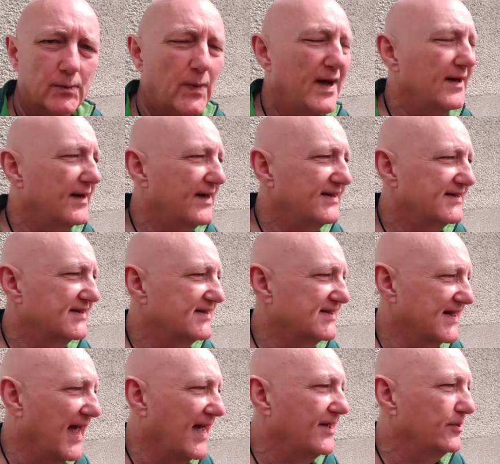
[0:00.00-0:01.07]
Well, it's
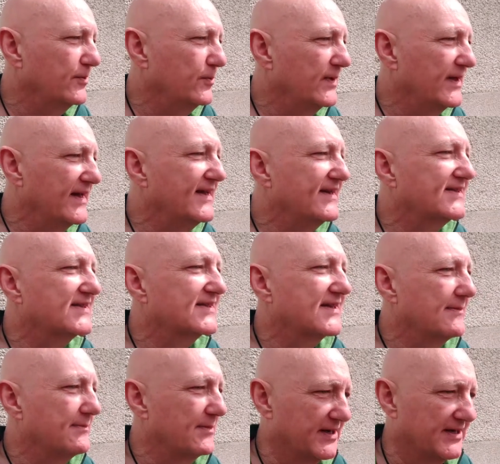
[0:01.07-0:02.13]
now
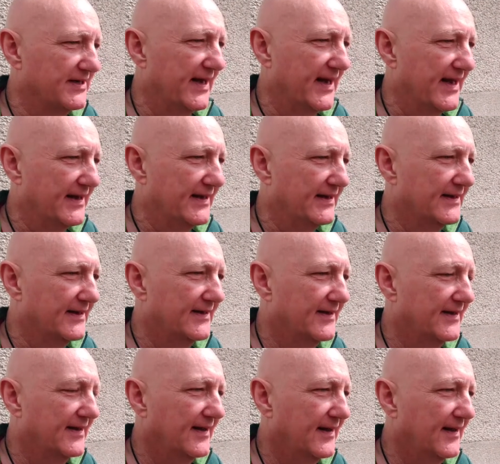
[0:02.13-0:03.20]
Easter Monday.
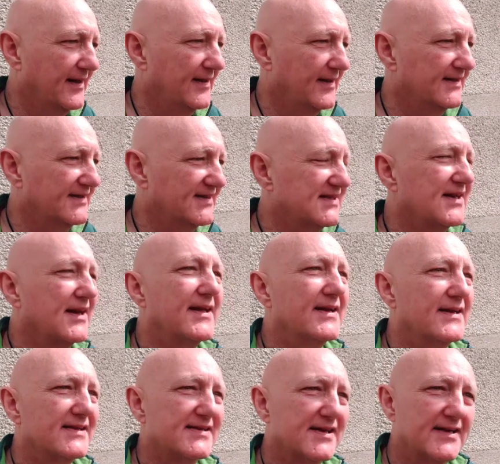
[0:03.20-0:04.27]

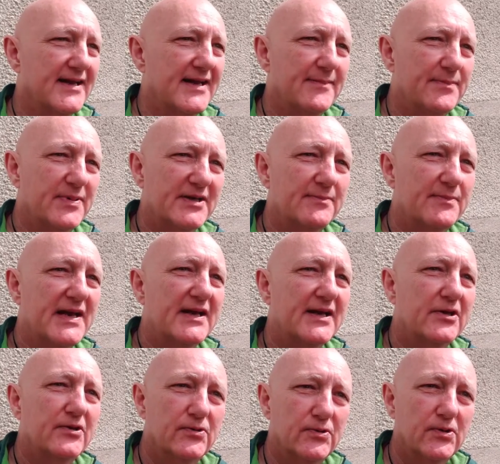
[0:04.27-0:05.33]
Slightly sunny, but a bit
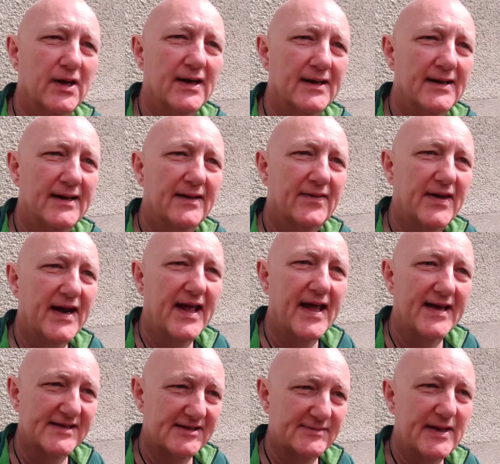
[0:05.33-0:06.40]
cooler than it
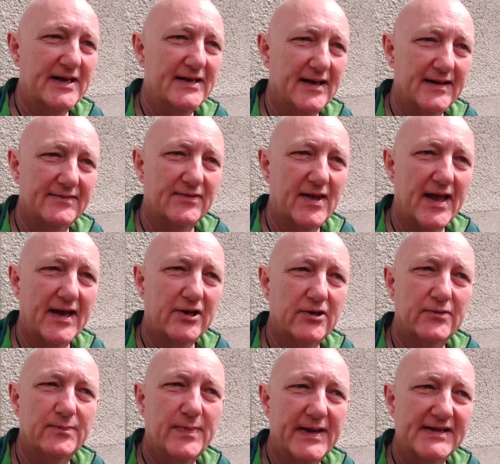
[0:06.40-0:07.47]
has been, and there
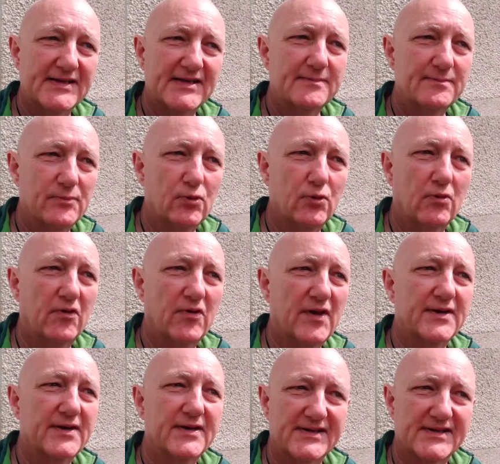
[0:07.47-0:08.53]
could be some more
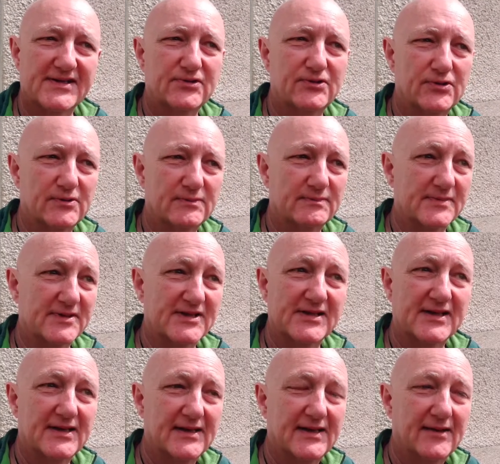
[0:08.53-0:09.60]

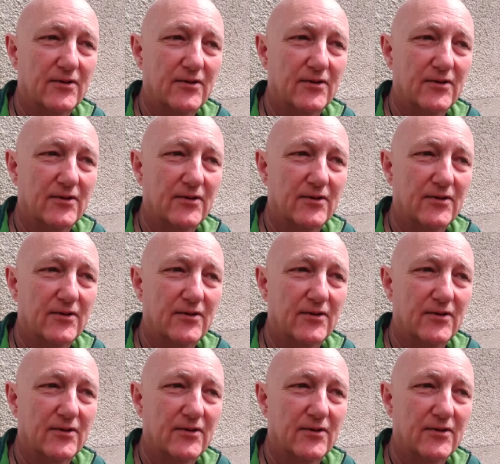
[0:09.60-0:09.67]
thunderstorms.